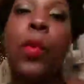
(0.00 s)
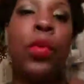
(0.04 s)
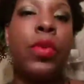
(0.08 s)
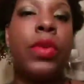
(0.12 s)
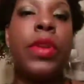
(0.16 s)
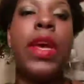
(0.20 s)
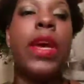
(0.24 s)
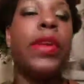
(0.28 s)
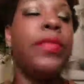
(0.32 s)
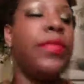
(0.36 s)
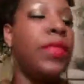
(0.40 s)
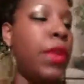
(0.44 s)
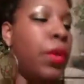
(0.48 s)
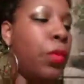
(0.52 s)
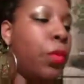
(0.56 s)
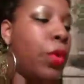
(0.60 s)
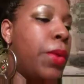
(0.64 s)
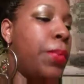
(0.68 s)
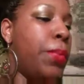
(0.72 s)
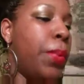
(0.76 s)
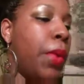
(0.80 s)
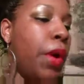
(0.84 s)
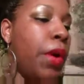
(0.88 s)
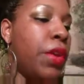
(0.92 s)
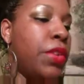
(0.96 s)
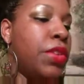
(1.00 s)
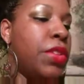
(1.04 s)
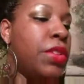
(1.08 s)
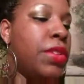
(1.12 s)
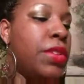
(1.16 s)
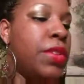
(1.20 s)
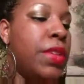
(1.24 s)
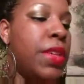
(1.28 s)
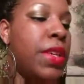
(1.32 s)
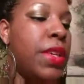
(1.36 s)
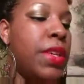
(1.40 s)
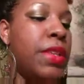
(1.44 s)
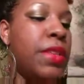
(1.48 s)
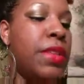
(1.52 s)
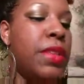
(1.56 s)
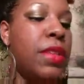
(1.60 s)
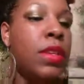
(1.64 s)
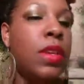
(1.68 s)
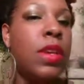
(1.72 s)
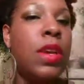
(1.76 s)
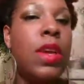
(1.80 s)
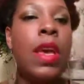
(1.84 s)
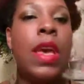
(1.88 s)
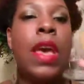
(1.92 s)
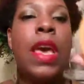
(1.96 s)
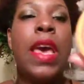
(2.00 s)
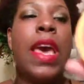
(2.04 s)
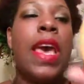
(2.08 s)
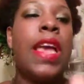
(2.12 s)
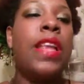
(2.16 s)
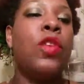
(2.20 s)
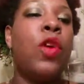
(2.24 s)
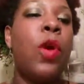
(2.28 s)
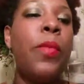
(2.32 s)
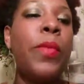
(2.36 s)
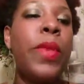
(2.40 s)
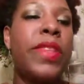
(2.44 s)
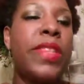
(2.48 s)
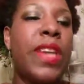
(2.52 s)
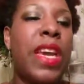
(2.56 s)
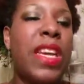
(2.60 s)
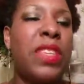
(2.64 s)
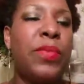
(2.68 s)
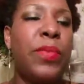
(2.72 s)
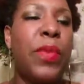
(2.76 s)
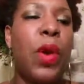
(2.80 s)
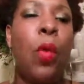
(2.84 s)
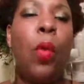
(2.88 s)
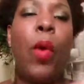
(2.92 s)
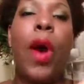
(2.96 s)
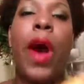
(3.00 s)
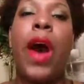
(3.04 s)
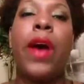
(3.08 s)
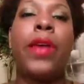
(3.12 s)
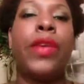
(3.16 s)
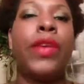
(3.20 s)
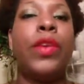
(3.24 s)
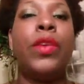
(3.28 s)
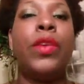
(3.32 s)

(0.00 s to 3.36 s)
will definitely repurchase this. It normally takes me a while to